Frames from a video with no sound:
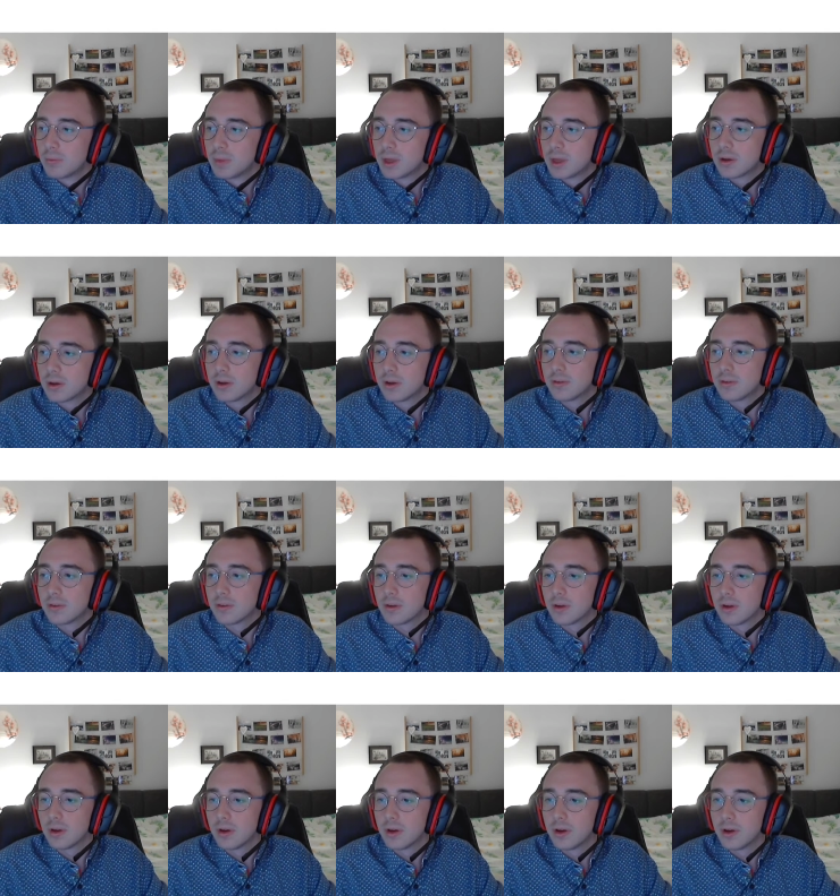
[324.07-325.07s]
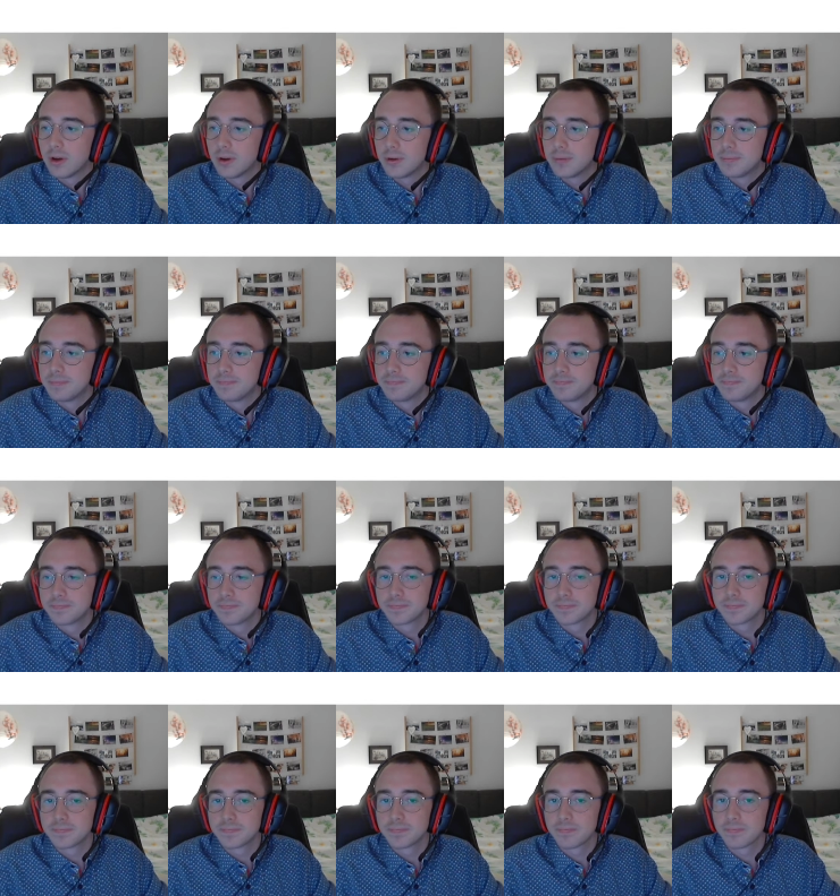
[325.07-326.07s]
because
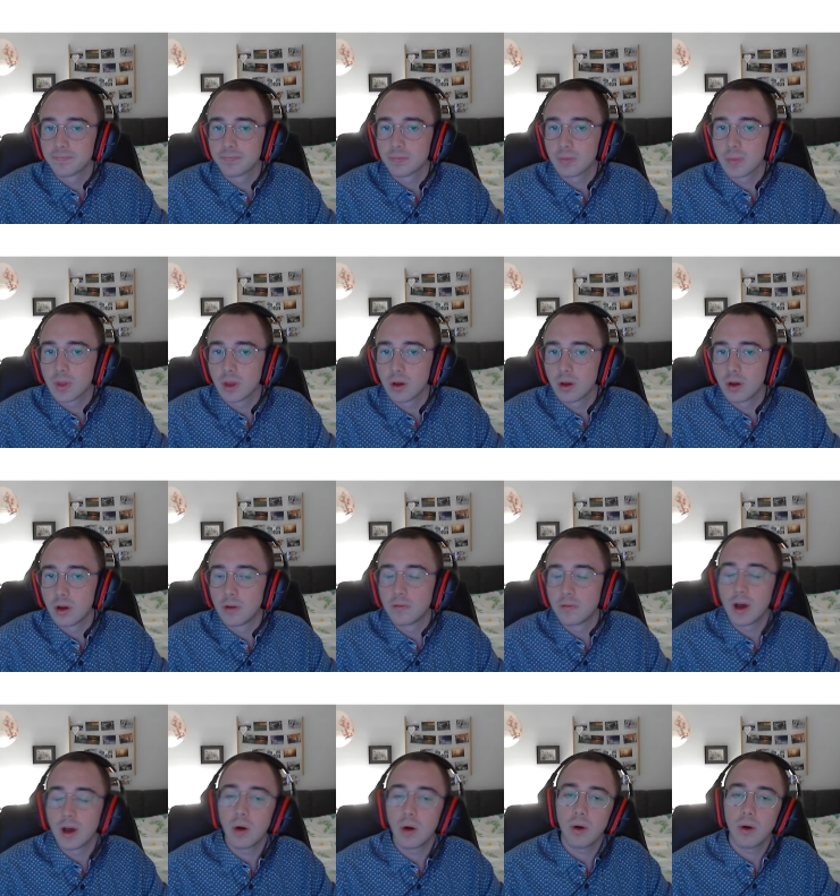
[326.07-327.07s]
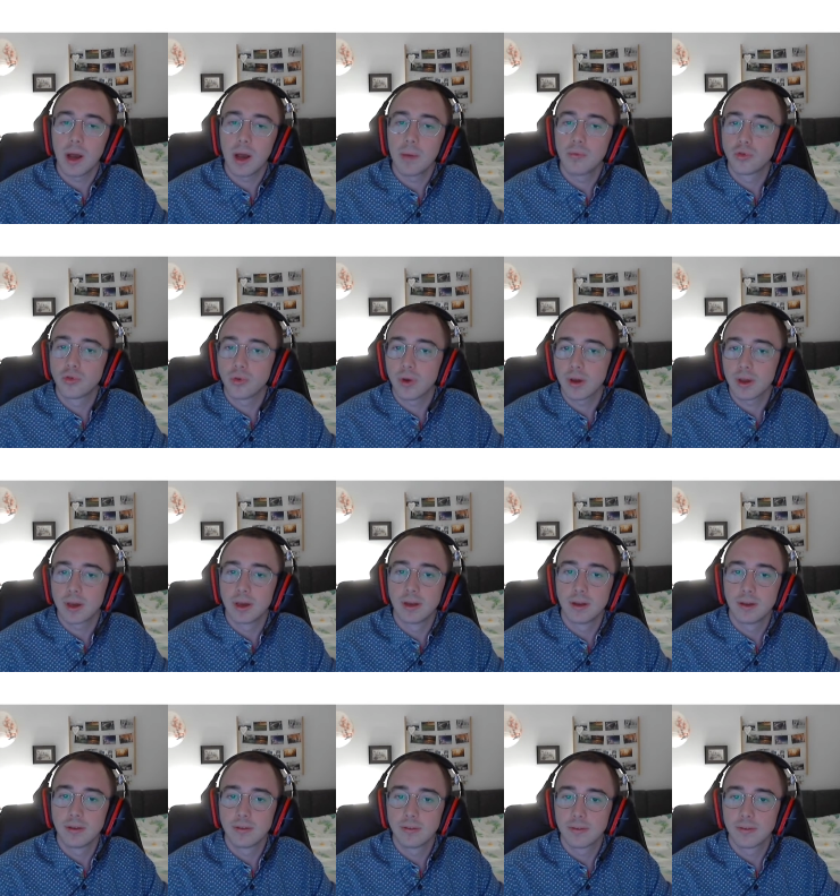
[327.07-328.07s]
of how abstract
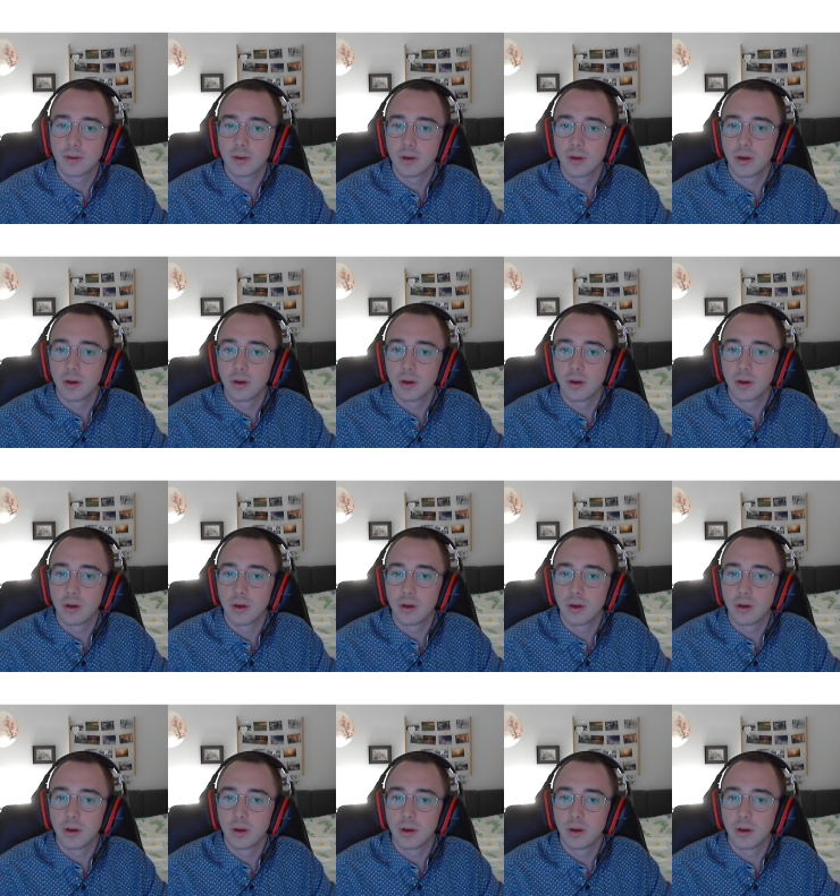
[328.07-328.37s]
it is.